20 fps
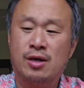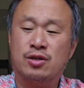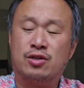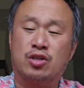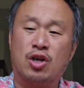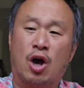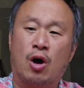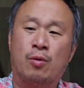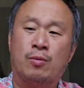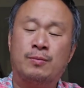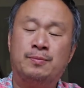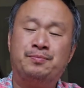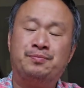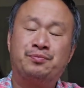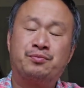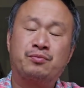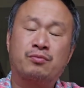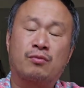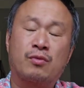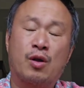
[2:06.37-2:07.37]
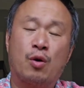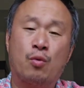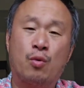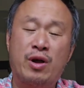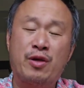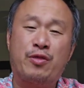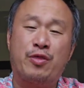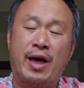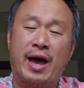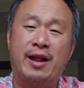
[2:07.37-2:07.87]
So
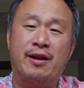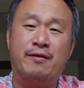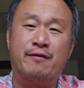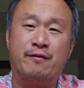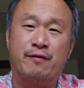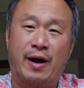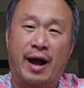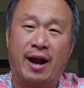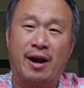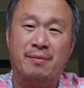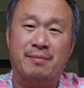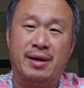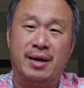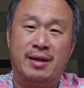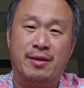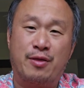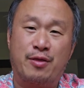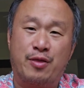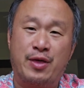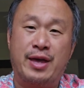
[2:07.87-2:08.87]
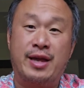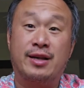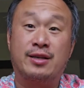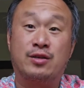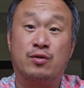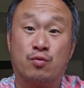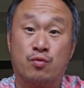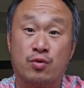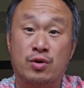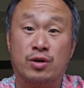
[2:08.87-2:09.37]
with that environment,
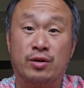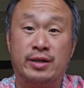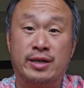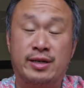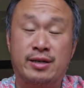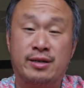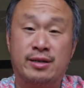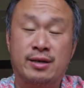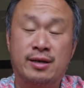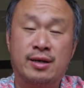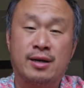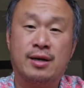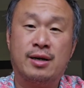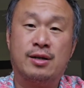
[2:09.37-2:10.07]
things really